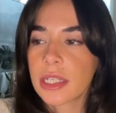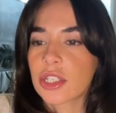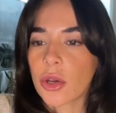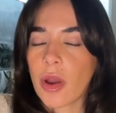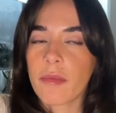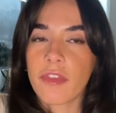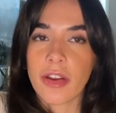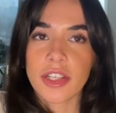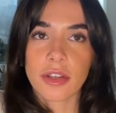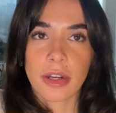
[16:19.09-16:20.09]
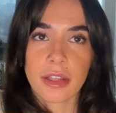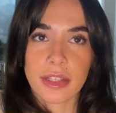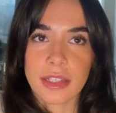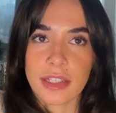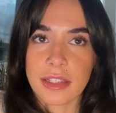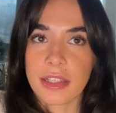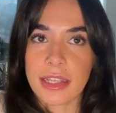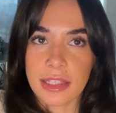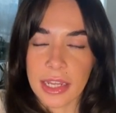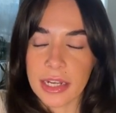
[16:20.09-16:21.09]
So I'm very sorry that this is
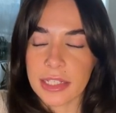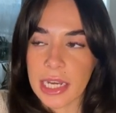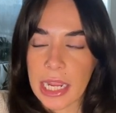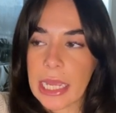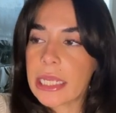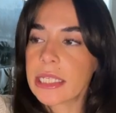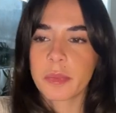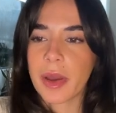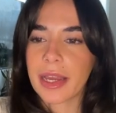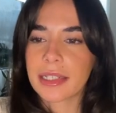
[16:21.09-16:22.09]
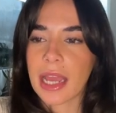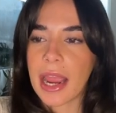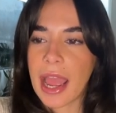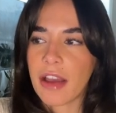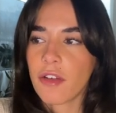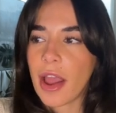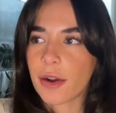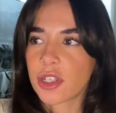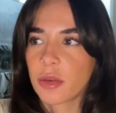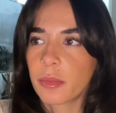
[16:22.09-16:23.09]
as late as it is, but I have
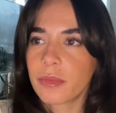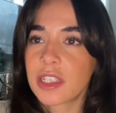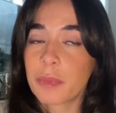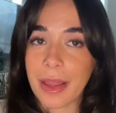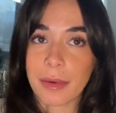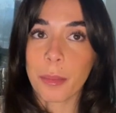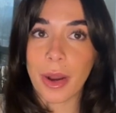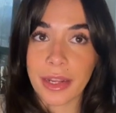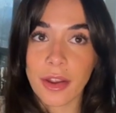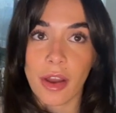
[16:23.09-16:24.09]
actually spent money.